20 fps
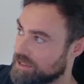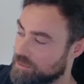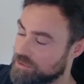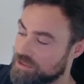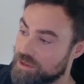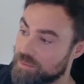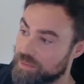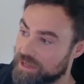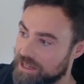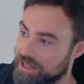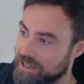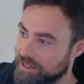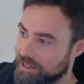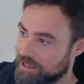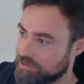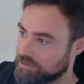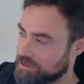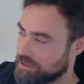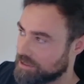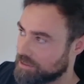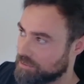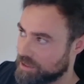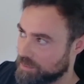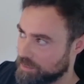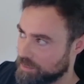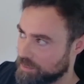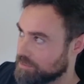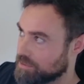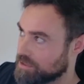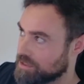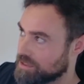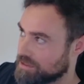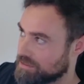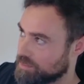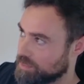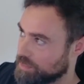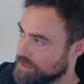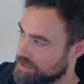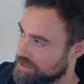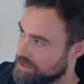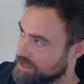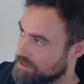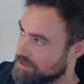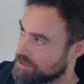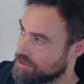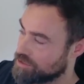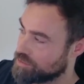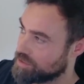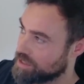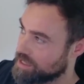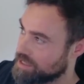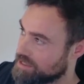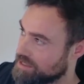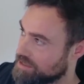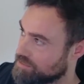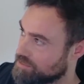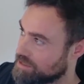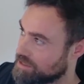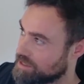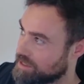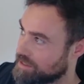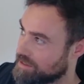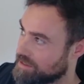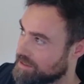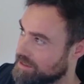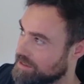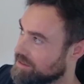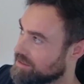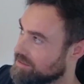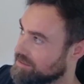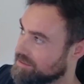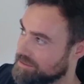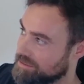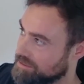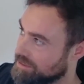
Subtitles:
It was a big account anyway. It was percentage-wise, it was like a